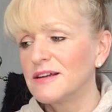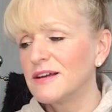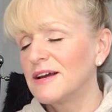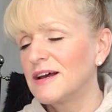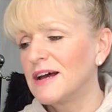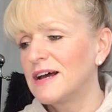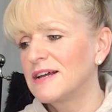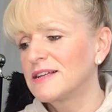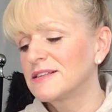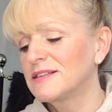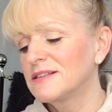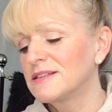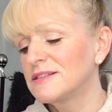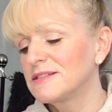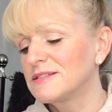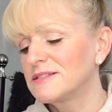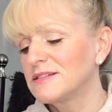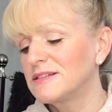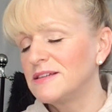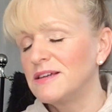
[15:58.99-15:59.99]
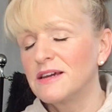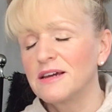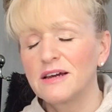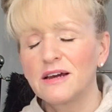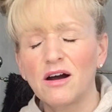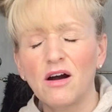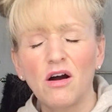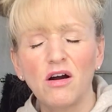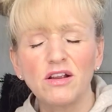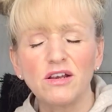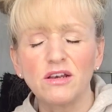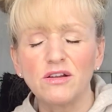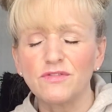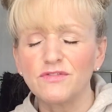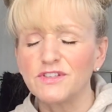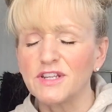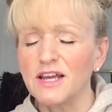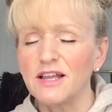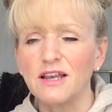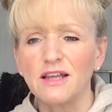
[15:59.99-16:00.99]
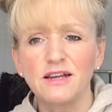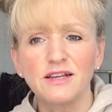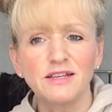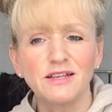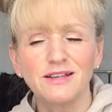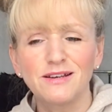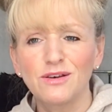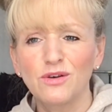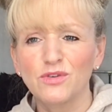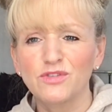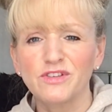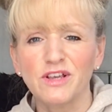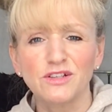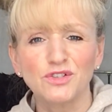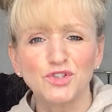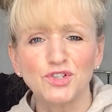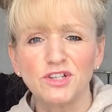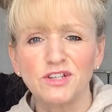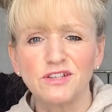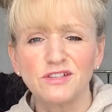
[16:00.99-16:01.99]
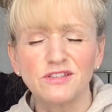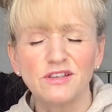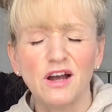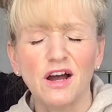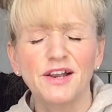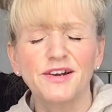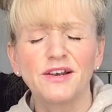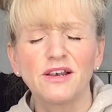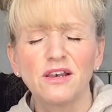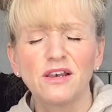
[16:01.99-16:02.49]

And yeah, I loved LA. Los Angeles. I'd